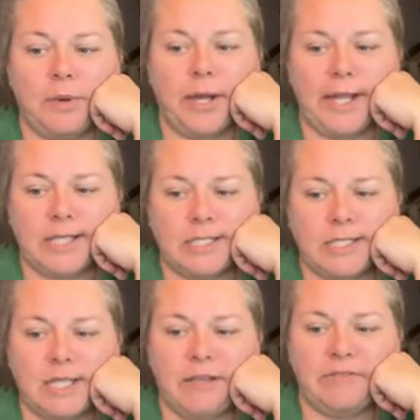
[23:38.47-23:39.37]

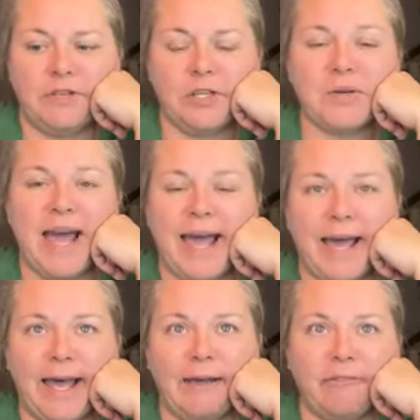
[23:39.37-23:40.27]
But if you
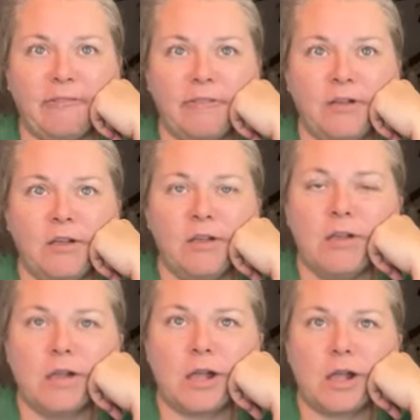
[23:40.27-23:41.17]
have
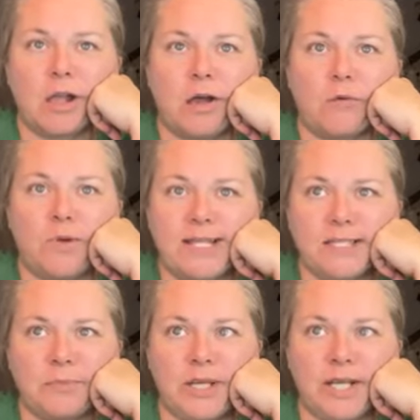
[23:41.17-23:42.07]
a
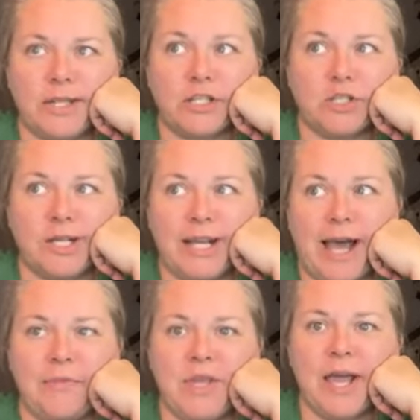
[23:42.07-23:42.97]
recipe that you
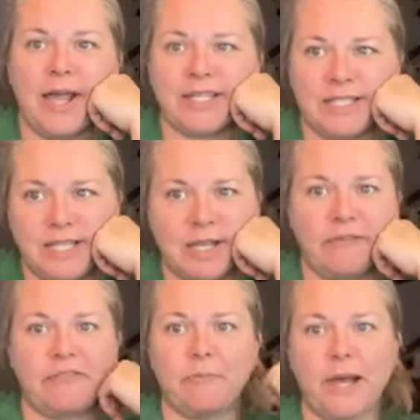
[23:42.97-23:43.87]
got the
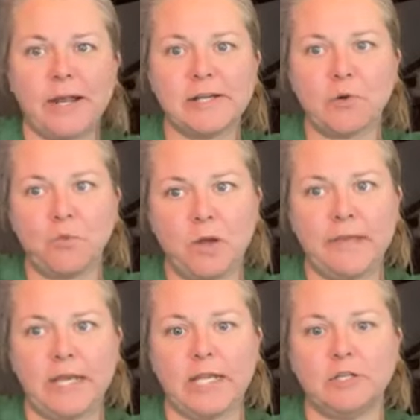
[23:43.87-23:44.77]
idea from Pioneer
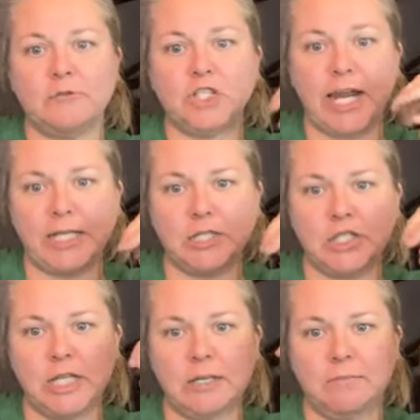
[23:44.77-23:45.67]
Woman and you
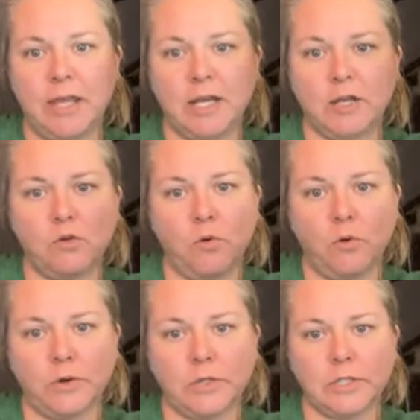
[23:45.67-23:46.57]
changed it and made it
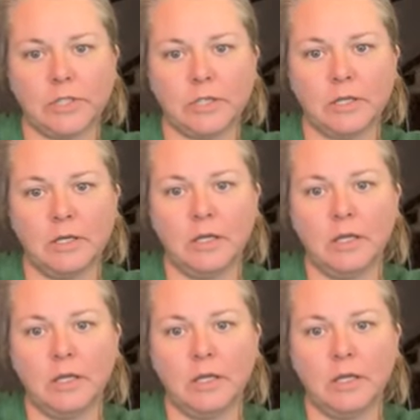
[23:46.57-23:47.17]
yours,